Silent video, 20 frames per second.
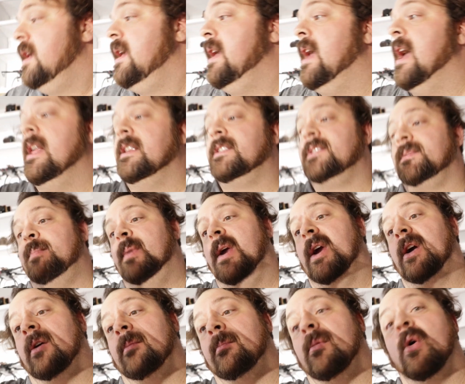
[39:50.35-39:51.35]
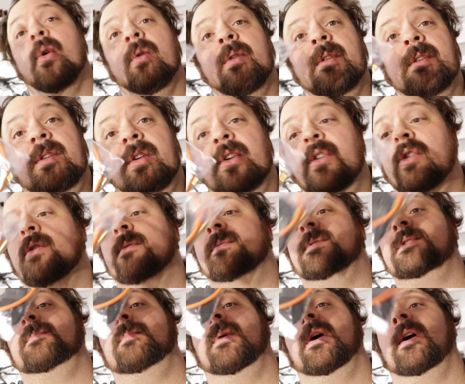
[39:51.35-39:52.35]
you got spare Bowden
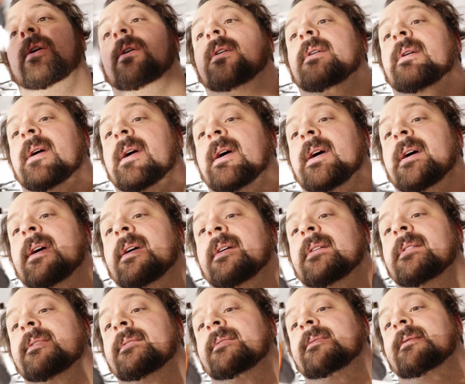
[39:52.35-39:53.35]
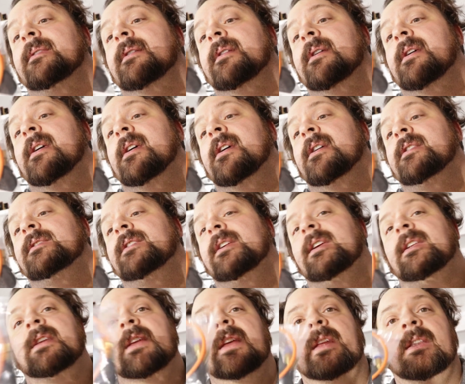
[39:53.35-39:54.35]
tubes, spare uh,
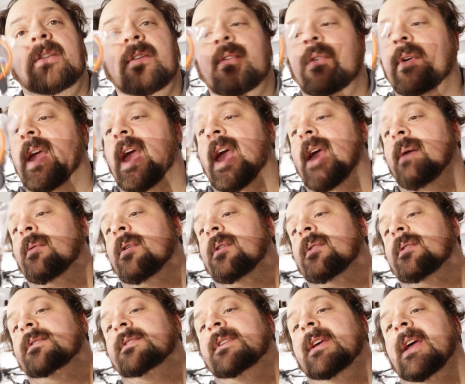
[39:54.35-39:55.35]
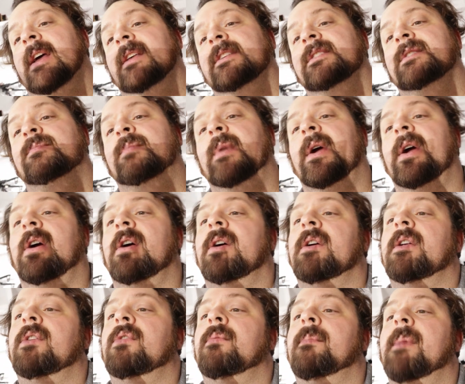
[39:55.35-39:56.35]
G T two cables, you got
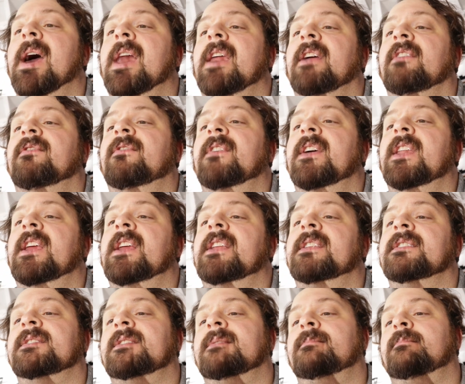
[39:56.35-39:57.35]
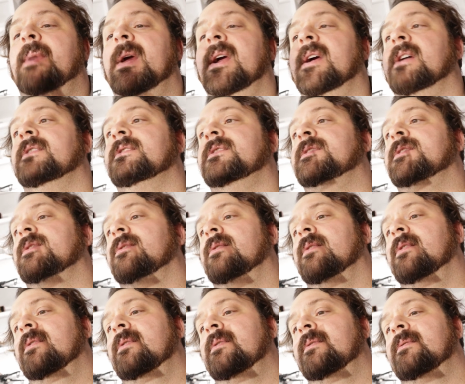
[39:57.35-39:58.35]
spare pneumatic fittings, spare
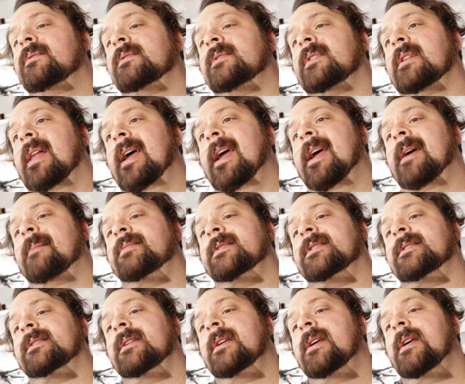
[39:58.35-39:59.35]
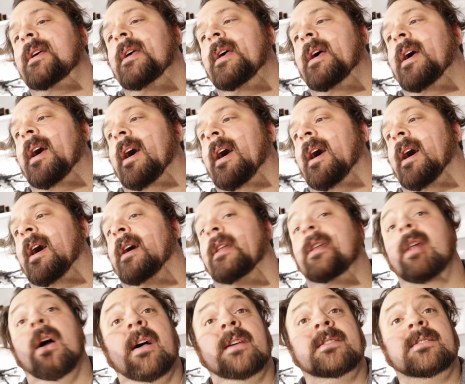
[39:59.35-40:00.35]
screws, clamps, uh,
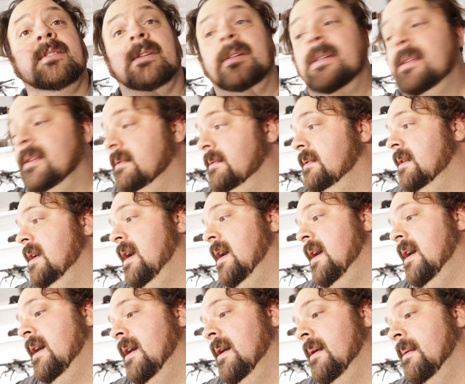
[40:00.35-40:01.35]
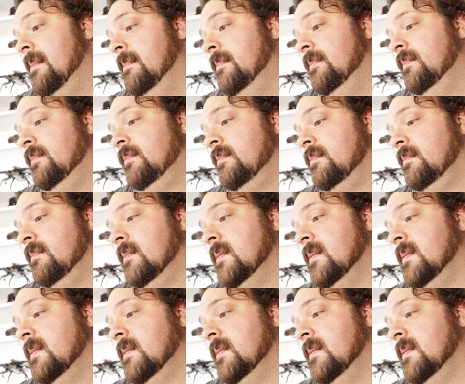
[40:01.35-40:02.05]
nozzle, um,